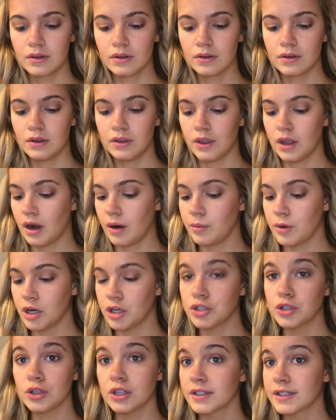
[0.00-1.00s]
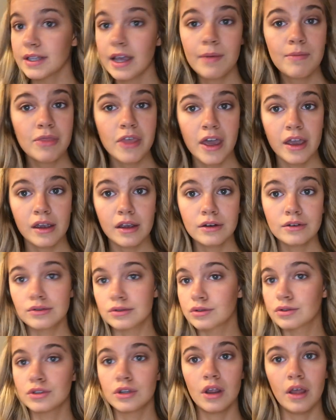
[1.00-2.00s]
And then I'm gonna do the same
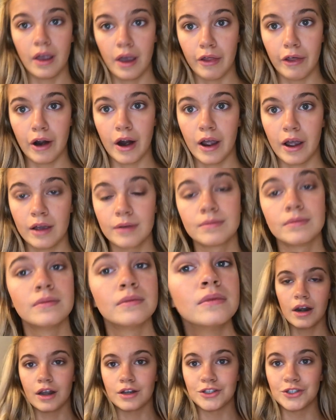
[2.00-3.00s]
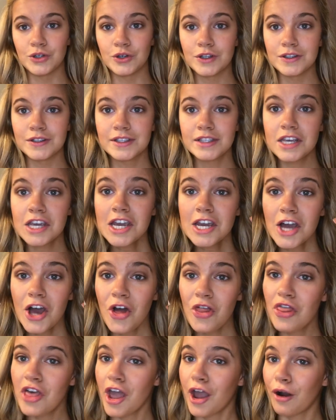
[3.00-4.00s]
thing to the other eye. As you can see,
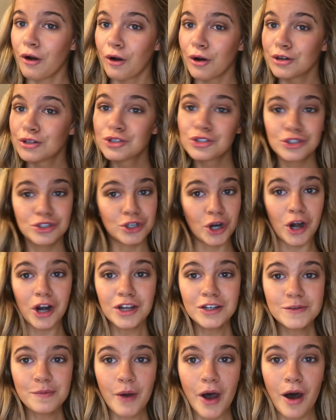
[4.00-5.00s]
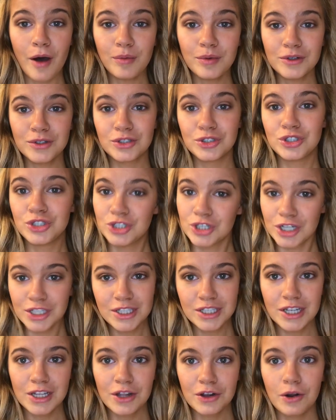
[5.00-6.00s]
they are starting to pop
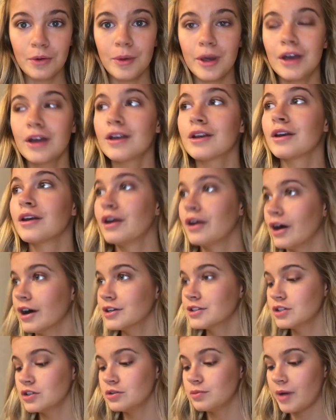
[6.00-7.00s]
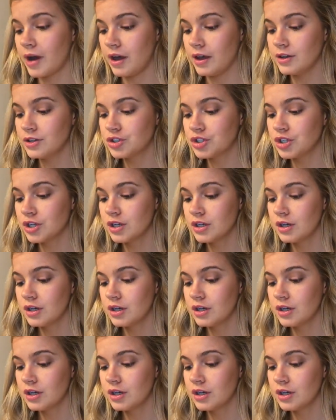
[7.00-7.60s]
just a little bit, not too much.